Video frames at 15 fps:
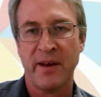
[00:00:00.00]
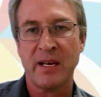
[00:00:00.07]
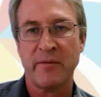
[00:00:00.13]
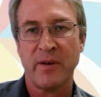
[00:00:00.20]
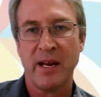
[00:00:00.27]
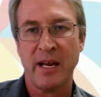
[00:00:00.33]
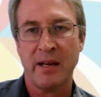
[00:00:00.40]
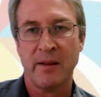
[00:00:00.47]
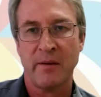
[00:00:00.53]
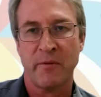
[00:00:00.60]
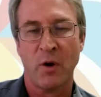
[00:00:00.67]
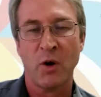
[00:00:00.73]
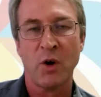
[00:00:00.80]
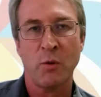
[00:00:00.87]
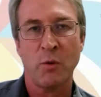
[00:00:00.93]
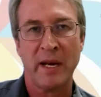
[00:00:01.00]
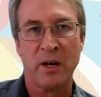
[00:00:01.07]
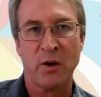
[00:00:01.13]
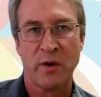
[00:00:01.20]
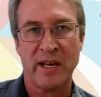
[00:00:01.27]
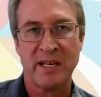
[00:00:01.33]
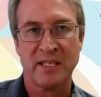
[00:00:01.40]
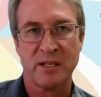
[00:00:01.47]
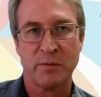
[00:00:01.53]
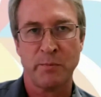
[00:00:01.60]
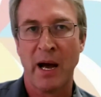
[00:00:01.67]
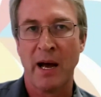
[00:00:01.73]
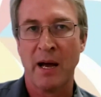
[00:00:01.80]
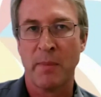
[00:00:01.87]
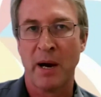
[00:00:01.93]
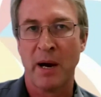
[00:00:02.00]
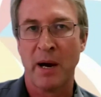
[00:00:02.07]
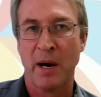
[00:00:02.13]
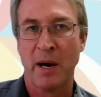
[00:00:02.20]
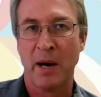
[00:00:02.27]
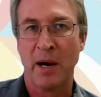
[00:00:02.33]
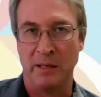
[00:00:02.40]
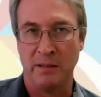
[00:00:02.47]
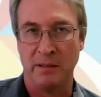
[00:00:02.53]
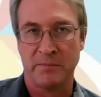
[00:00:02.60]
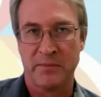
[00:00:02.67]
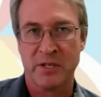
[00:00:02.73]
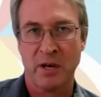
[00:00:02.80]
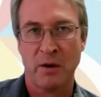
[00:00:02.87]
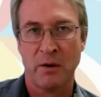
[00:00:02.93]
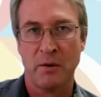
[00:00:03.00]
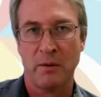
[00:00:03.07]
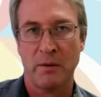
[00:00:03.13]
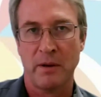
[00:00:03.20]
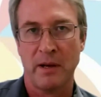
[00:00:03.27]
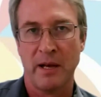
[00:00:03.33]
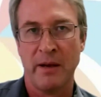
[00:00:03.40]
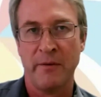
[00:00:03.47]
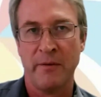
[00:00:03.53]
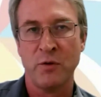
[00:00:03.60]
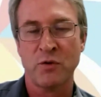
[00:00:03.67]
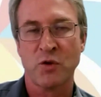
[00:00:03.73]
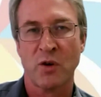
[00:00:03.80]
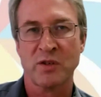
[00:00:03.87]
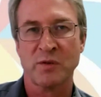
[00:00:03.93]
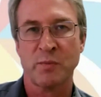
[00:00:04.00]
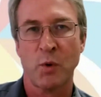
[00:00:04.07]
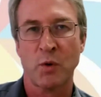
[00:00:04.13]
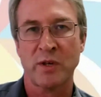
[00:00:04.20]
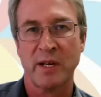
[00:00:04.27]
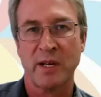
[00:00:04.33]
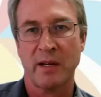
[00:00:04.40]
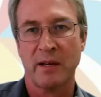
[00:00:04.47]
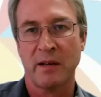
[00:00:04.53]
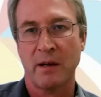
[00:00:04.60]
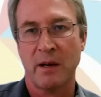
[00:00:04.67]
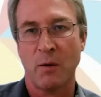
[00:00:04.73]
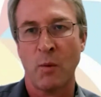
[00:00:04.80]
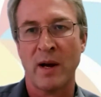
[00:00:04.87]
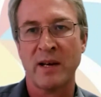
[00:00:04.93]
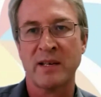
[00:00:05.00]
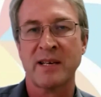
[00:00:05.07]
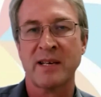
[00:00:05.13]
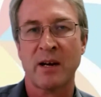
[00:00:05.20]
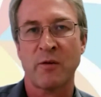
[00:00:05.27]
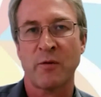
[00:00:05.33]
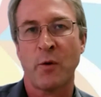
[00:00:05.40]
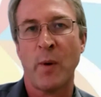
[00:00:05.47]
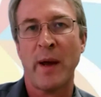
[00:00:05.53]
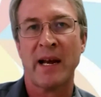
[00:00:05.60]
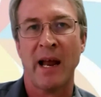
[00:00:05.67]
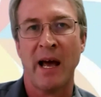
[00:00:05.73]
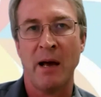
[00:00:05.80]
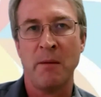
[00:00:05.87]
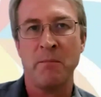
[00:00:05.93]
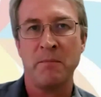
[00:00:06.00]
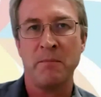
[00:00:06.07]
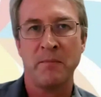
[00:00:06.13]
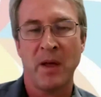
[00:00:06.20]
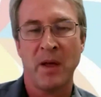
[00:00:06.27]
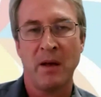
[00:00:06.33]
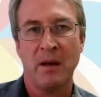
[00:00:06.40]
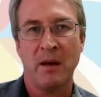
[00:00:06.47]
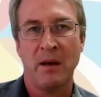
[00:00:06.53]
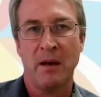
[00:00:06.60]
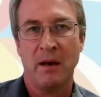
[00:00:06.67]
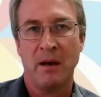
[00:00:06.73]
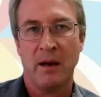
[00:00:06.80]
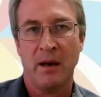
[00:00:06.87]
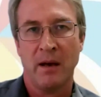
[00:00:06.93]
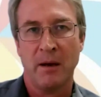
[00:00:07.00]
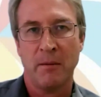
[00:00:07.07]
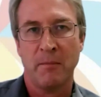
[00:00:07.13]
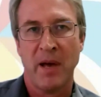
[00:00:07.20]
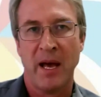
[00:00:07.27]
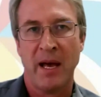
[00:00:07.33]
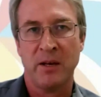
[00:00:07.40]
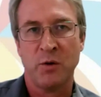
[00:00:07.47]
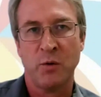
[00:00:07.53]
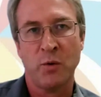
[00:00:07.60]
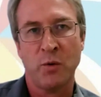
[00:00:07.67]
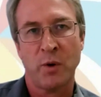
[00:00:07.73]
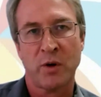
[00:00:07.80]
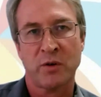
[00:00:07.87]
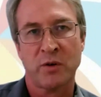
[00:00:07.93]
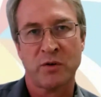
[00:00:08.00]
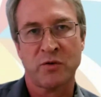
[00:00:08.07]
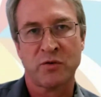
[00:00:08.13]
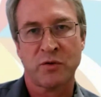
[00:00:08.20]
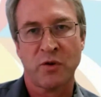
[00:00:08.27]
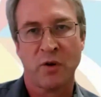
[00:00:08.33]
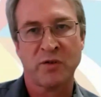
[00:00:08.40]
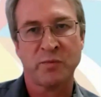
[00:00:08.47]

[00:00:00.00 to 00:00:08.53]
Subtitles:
Effectively, the volume increases by about double. So if you're transporting 1 ton of quicklime and you want to